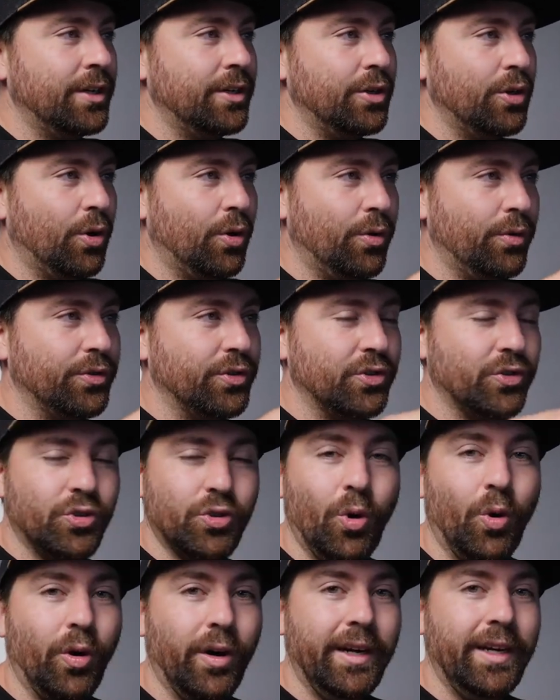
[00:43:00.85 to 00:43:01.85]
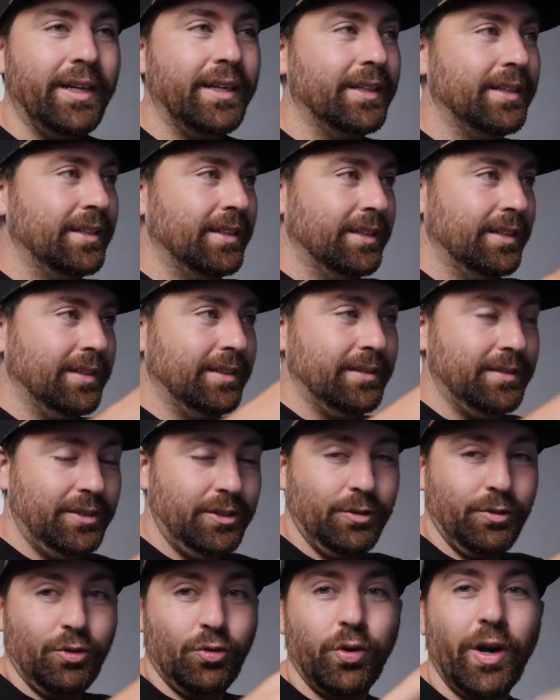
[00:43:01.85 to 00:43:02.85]
your whole story,
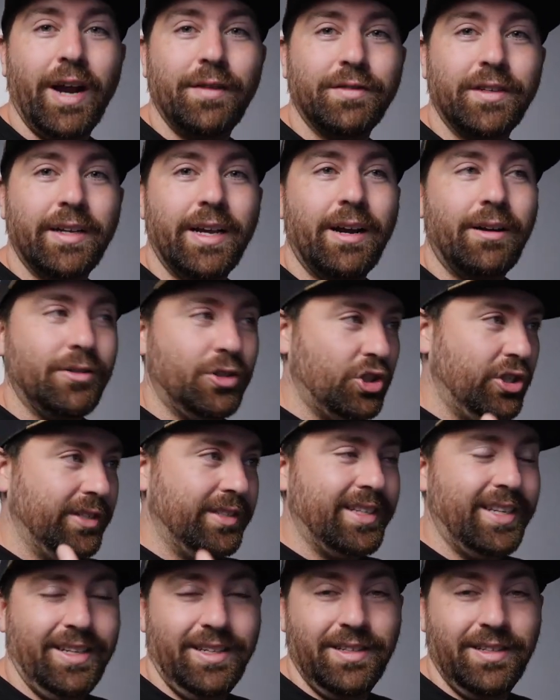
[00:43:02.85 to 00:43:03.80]
crafted out just